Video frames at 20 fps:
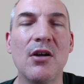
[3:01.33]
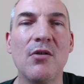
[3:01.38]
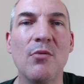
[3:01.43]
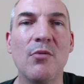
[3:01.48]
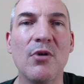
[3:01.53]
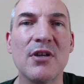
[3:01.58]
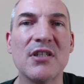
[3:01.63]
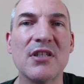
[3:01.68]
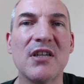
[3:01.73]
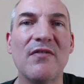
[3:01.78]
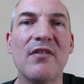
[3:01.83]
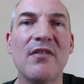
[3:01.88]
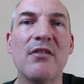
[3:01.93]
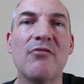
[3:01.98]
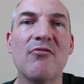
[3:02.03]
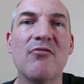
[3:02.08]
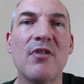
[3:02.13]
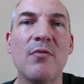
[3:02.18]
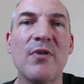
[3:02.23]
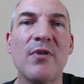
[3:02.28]
once every
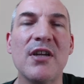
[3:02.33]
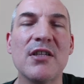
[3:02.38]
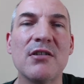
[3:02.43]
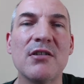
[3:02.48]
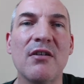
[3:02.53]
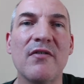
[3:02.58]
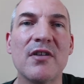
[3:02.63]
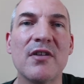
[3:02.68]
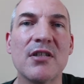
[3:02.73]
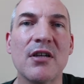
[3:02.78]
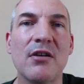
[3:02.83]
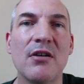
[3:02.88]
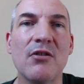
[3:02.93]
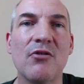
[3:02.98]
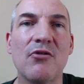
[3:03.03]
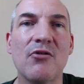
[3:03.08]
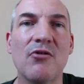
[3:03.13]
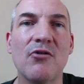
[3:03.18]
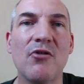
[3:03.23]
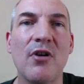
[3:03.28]
3 weeks you have a certain
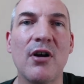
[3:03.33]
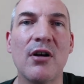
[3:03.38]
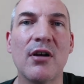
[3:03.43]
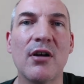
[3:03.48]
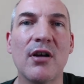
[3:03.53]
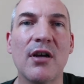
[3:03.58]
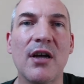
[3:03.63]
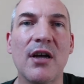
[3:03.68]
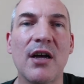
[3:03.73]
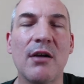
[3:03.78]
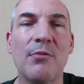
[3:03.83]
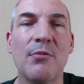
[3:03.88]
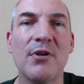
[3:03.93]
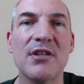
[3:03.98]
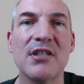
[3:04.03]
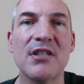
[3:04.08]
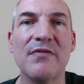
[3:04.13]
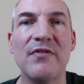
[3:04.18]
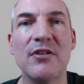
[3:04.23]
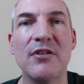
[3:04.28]
drug, and
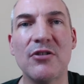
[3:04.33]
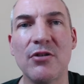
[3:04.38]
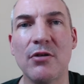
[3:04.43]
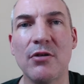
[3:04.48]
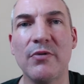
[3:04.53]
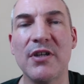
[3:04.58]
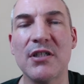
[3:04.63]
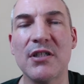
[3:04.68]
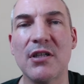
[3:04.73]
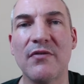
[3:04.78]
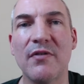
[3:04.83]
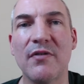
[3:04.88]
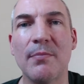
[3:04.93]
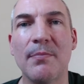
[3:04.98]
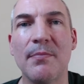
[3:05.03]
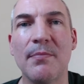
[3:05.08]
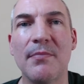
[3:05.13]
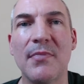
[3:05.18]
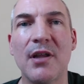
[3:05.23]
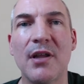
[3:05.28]
once every 2 weeks you have
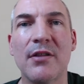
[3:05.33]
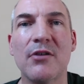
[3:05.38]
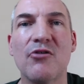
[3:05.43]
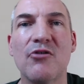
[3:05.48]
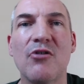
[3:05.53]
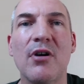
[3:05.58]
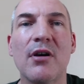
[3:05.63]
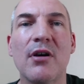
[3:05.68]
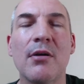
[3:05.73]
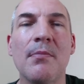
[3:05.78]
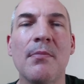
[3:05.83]
another drug.